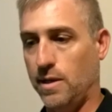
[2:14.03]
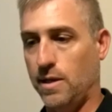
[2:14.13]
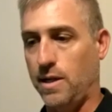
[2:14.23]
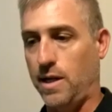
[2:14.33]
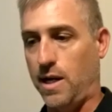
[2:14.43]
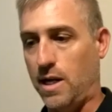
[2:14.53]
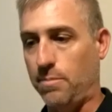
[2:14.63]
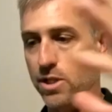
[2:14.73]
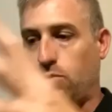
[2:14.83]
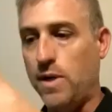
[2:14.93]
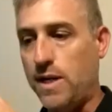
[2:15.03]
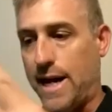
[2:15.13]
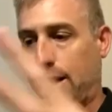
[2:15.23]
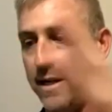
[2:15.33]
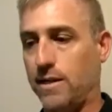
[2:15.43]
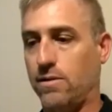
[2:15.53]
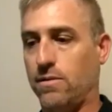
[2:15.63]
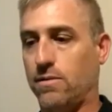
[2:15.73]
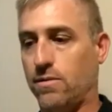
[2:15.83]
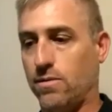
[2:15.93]
And in between that,
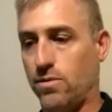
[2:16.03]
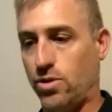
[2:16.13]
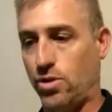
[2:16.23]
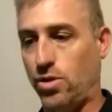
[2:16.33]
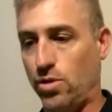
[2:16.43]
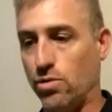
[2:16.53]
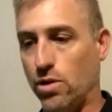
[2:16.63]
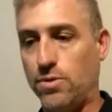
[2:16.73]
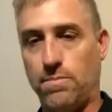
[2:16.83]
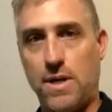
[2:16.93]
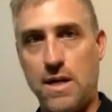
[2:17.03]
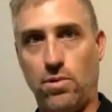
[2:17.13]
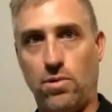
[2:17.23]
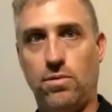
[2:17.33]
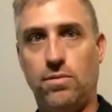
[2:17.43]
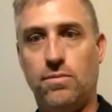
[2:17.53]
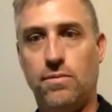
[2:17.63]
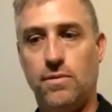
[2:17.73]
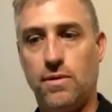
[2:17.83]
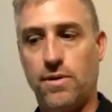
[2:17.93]
two groups of people
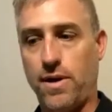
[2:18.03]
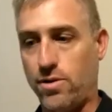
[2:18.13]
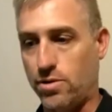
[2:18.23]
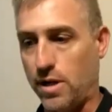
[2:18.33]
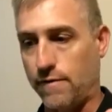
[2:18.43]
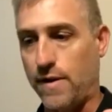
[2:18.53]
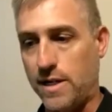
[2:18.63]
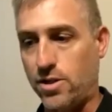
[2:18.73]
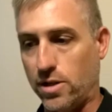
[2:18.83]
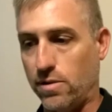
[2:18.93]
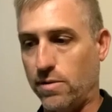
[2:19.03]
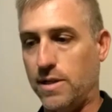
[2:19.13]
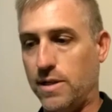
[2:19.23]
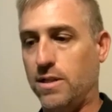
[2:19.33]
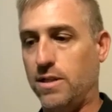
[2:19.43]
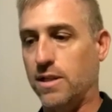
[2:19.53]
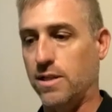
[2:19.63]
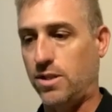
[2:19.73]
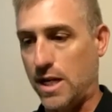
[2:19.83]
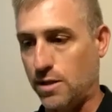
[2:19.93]
that are trying to find each other is the
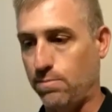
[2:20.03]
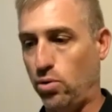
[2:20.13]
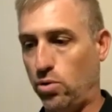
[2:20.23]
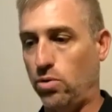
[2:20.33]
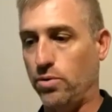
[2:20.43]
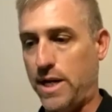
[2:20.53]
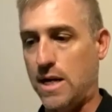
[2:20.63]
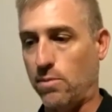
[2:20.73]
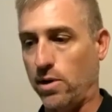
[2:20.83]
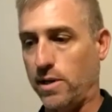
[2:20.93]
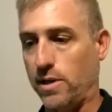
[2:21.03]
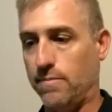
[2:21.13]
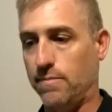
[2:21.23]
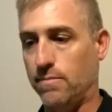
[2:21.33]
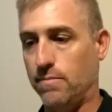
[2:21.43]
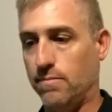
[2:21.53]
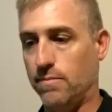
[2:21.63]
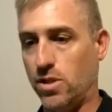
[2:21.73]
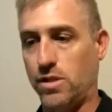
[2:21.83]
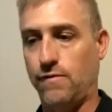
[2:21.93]
cesspool dating market,
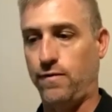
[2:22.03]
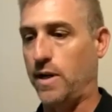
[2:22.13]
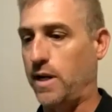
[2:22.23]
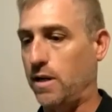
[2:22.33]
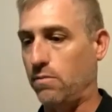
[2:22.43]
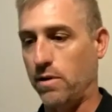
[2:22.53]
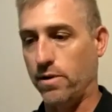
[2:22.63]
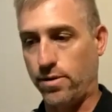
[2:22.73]
just flooded with